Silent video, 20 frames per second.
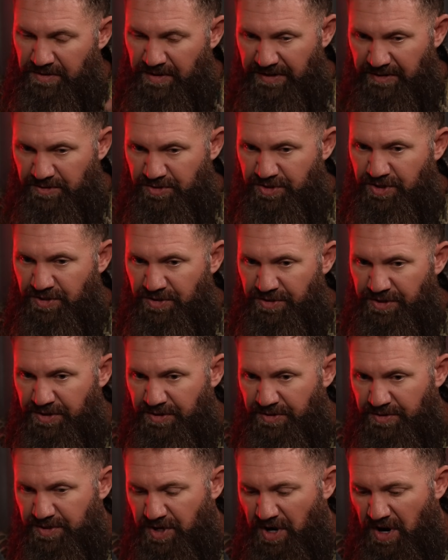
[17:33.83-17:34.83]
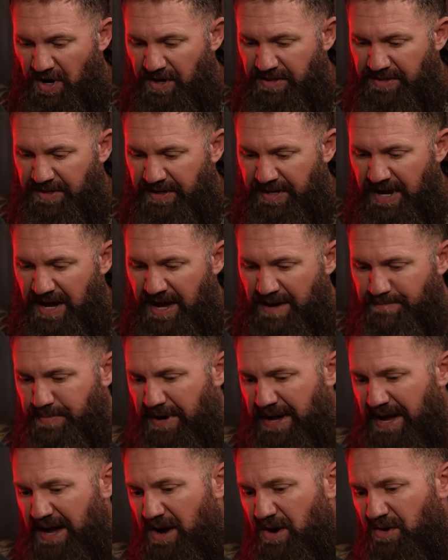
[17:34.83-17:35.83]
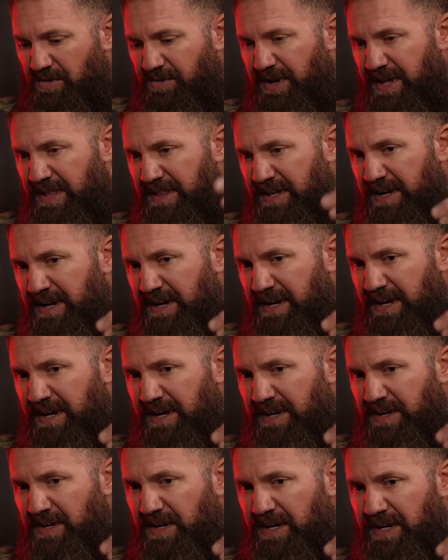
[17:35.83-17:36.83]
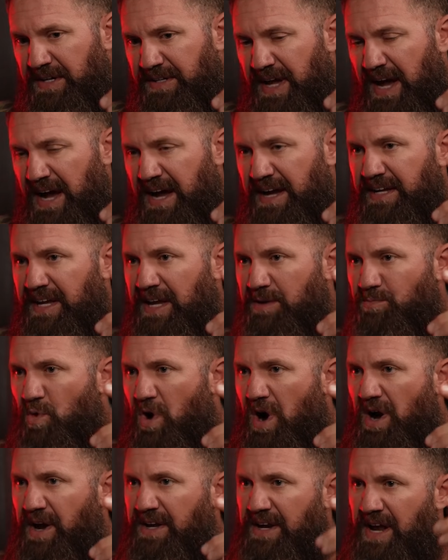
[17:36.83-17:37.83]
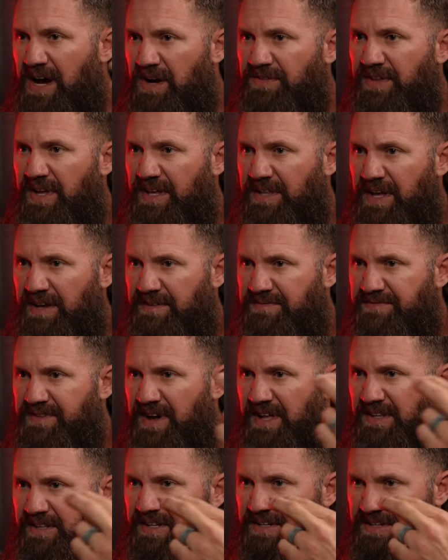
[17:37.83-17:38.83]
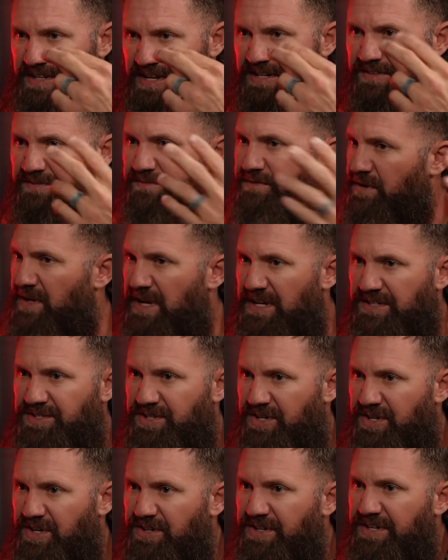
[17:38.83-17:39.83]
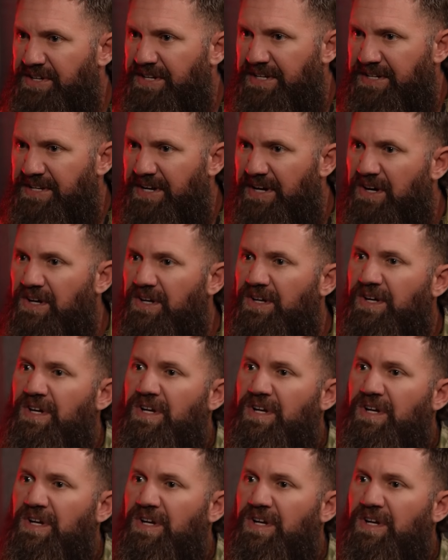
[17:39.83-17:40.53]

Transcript: There's 2 dudes guarding the compound, and then a guy came walking out, and they like fell in. He had a full-on security detail.